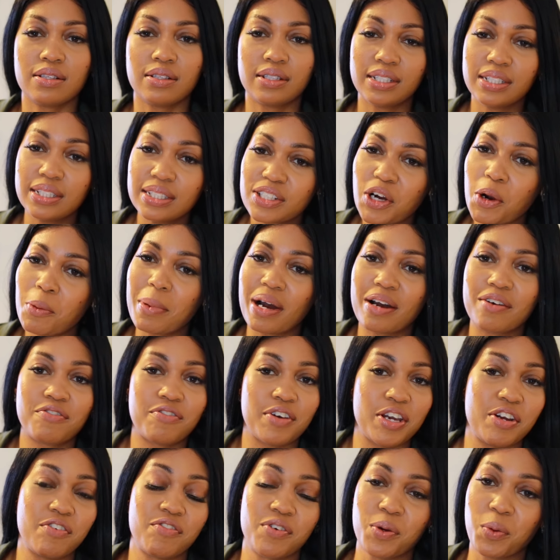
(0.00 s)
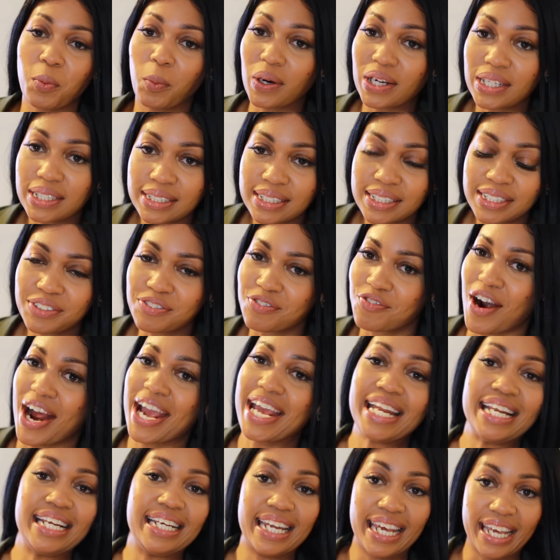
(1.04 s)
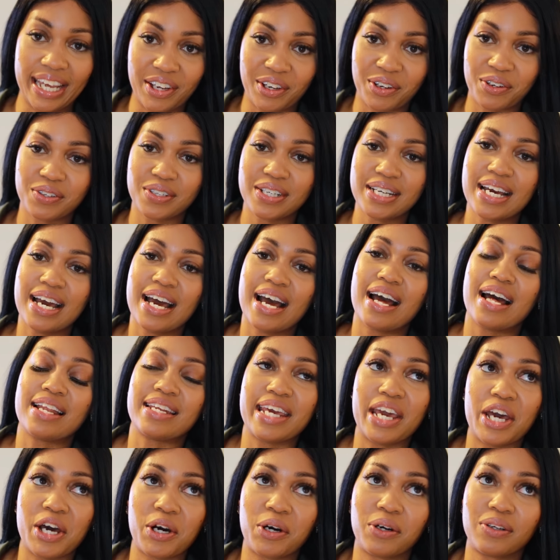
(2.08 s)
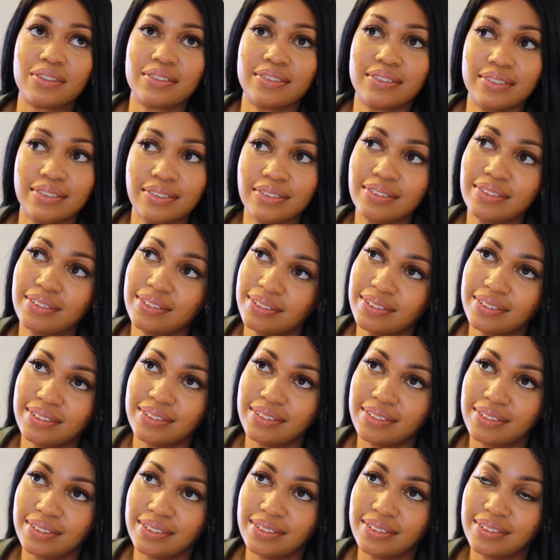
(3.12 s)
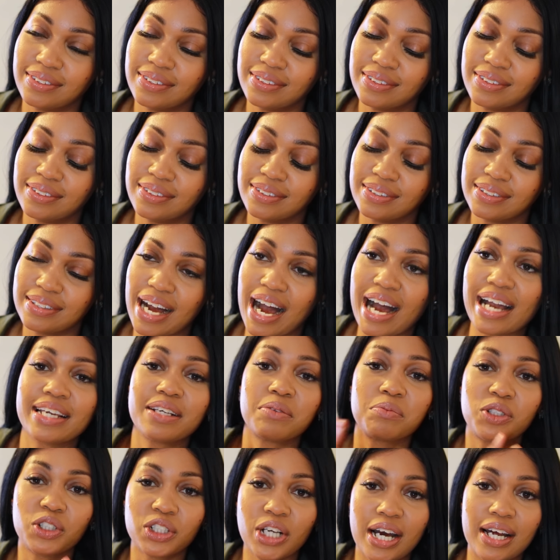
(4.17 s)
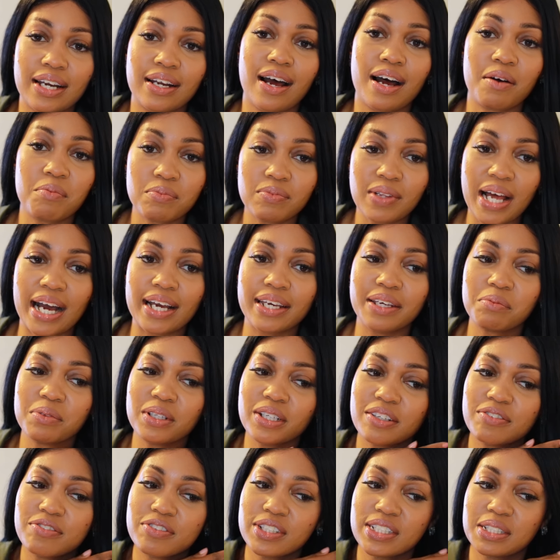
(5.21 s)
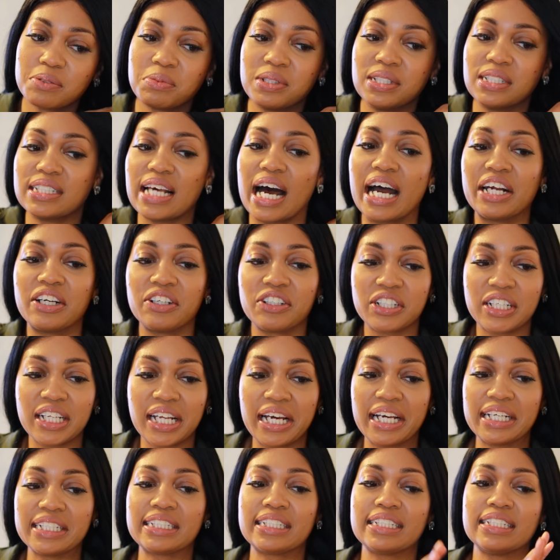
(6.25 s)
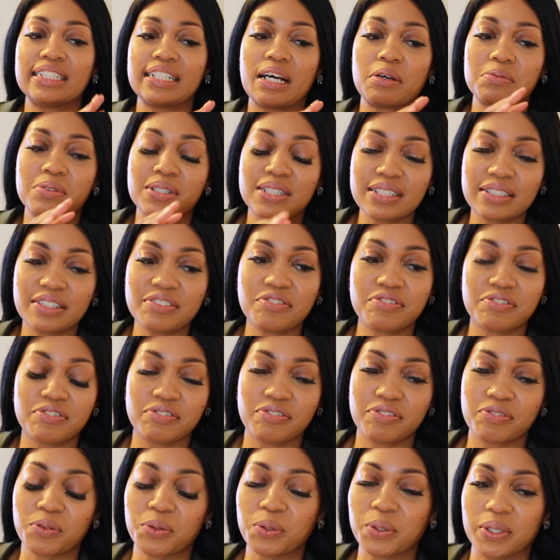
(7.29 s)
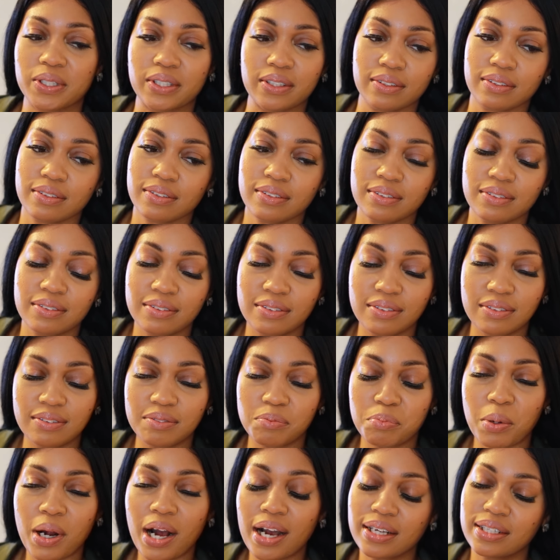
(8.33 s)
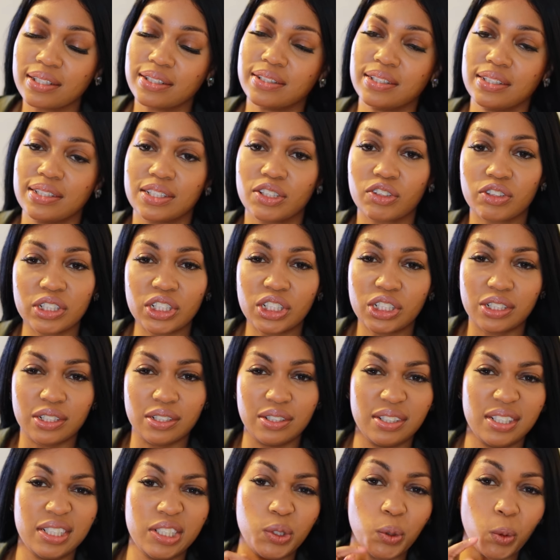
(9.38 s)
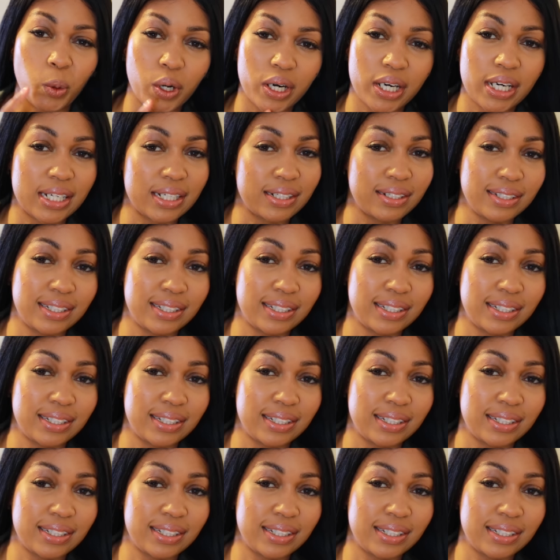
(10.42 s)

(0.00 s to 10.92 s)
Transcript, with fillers: these are my favorite ones right now. Now, I am trying to, I'm, I am looking for some designer glasses. I was looking for probably these Christian Dior